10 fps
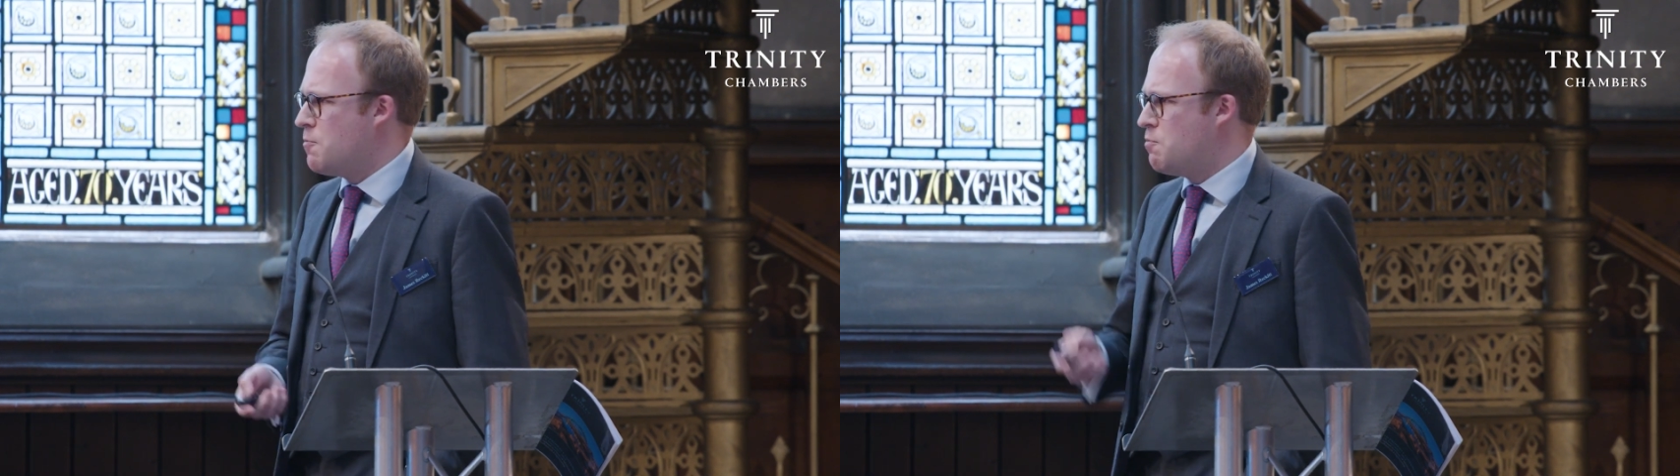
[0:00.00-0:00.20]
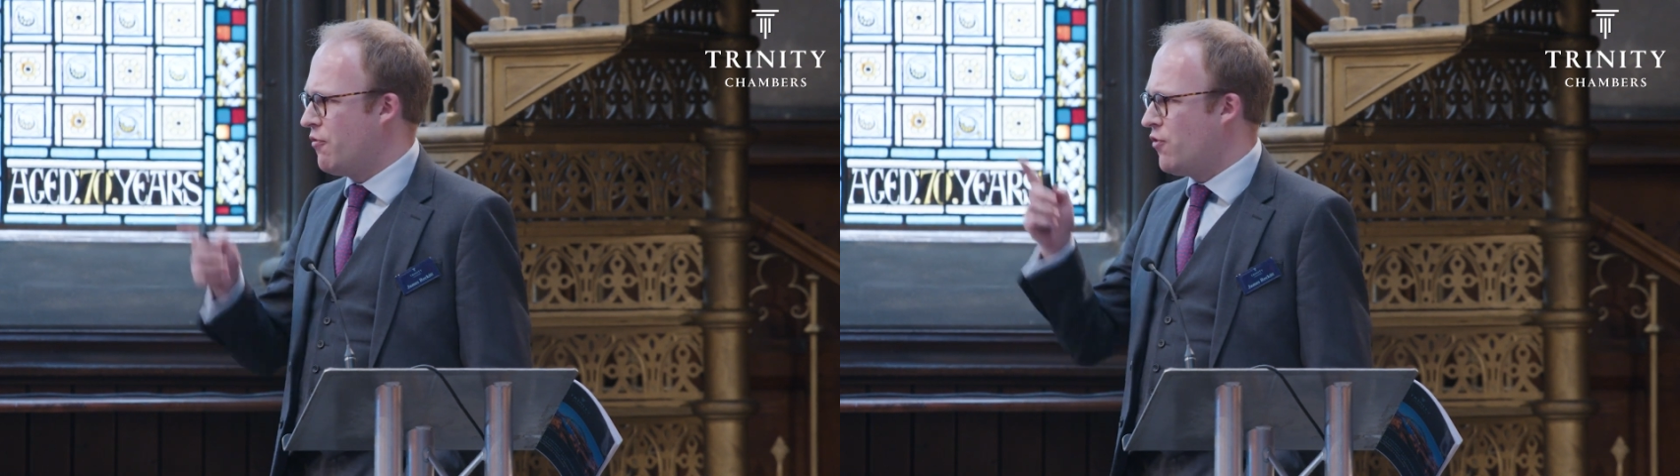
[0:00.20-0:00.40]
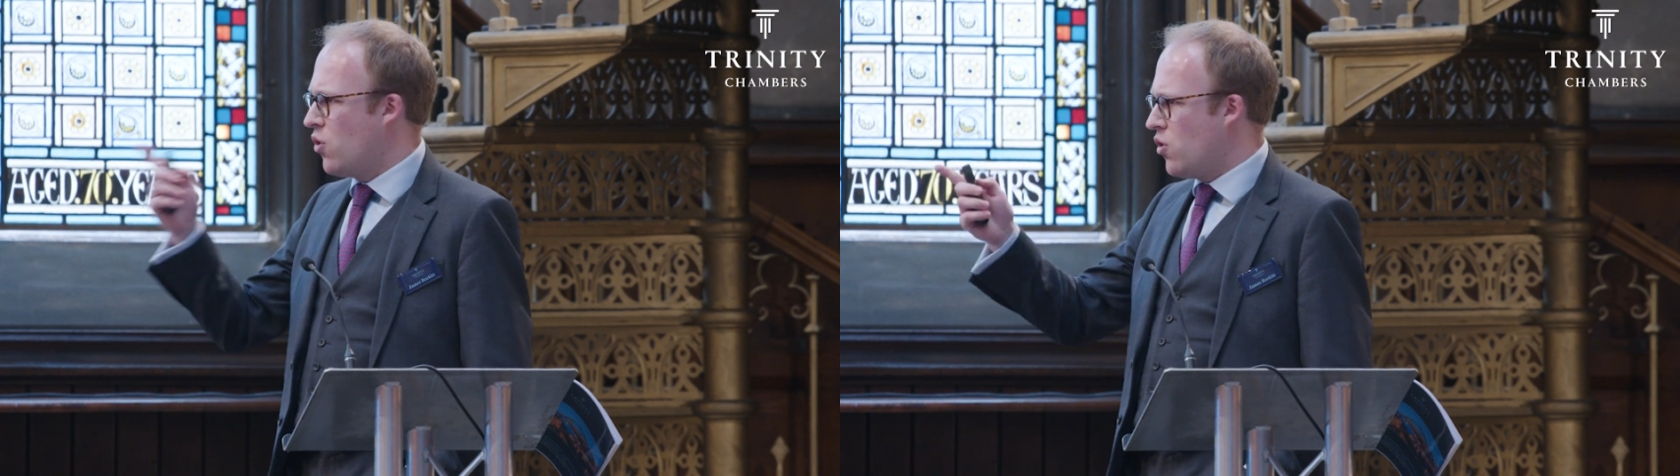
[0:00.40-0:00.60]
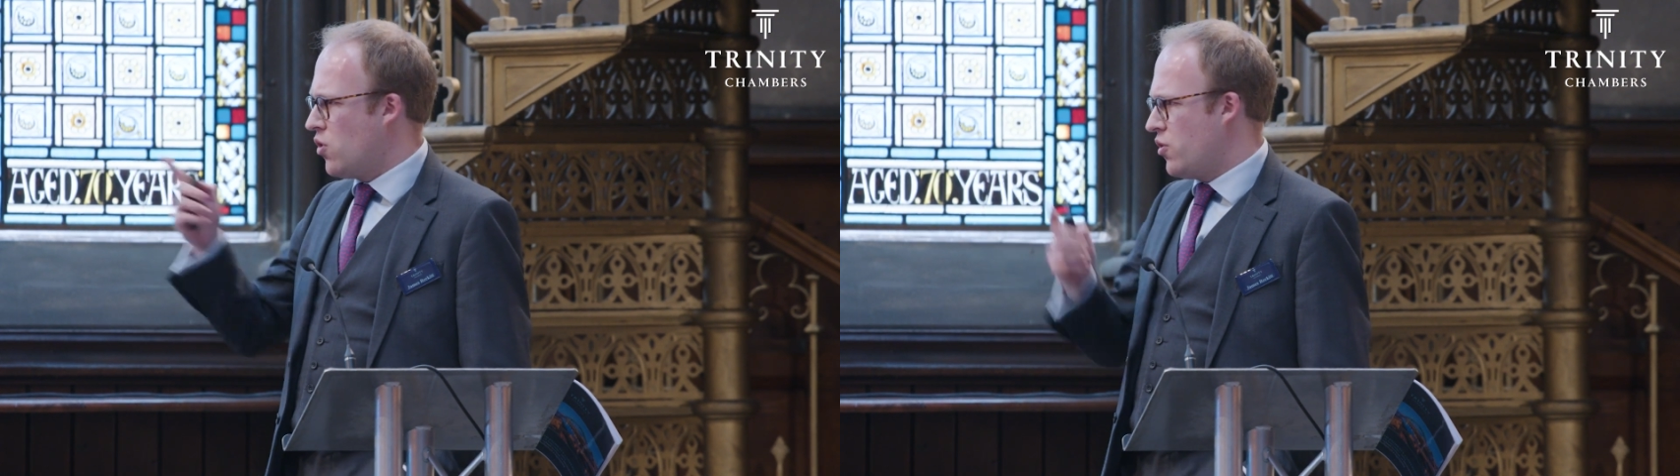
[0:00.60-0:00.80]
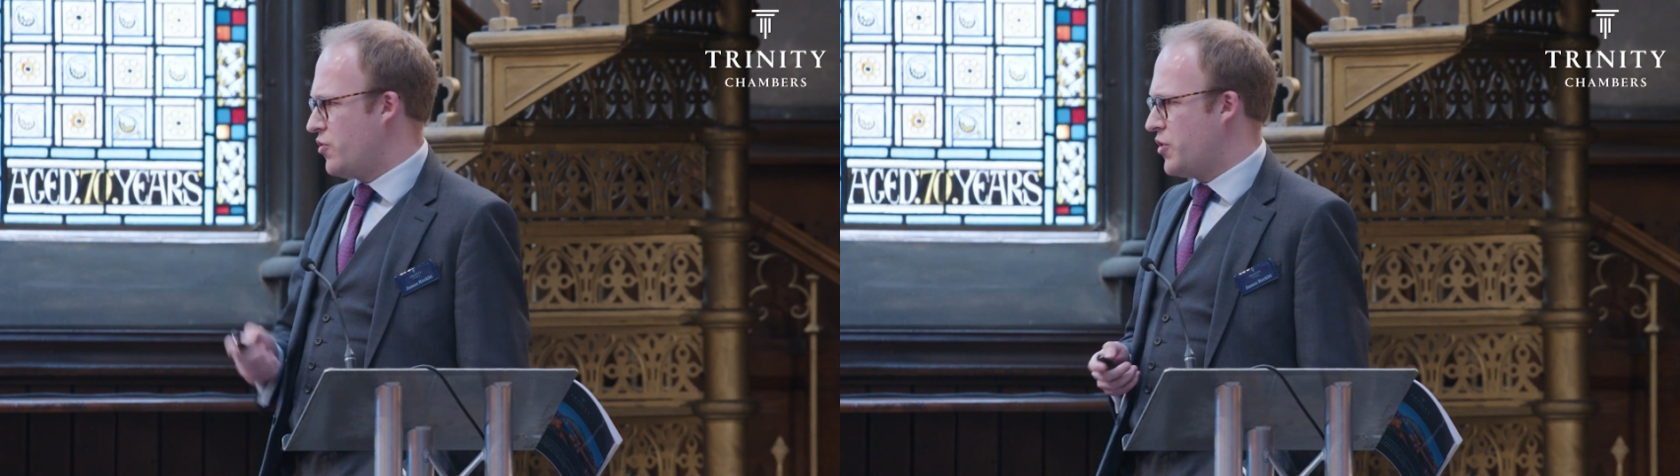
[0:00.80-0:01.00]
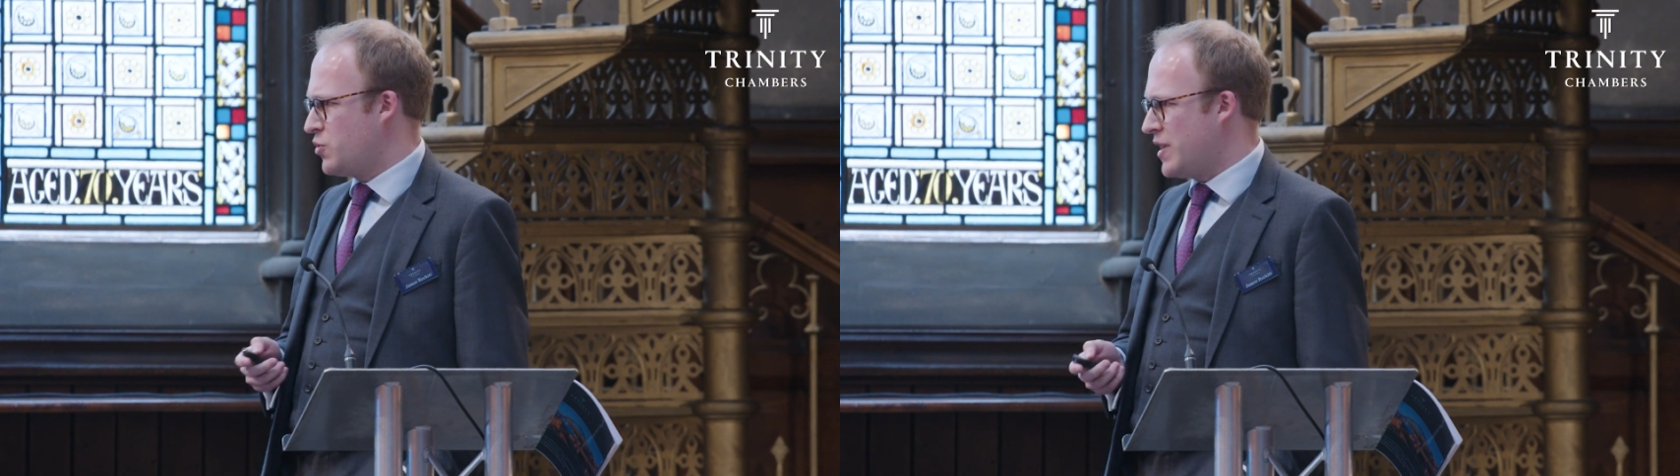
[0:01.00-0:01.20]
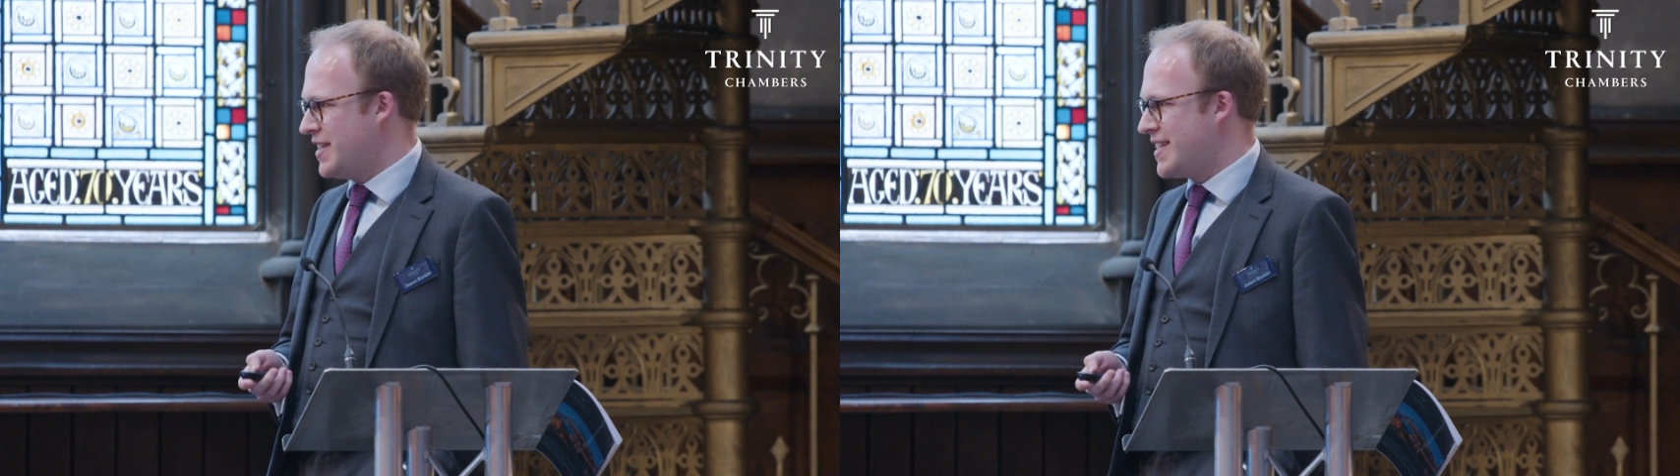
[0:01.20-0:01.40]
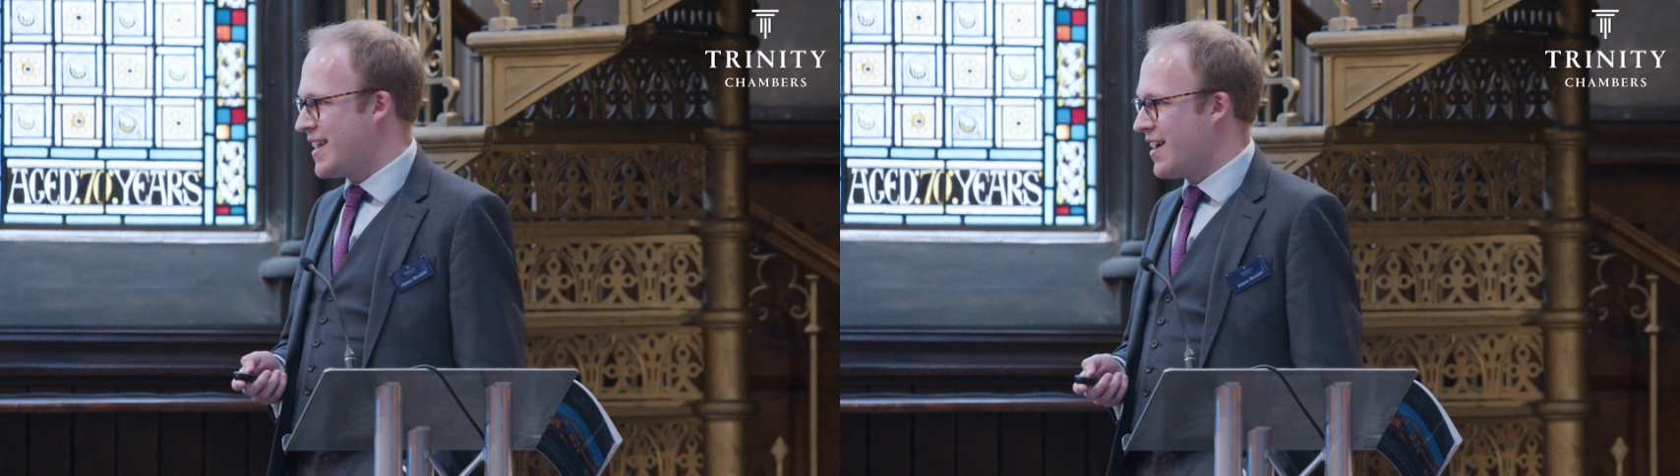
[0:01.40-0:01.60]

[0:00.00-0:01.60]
Before the 2010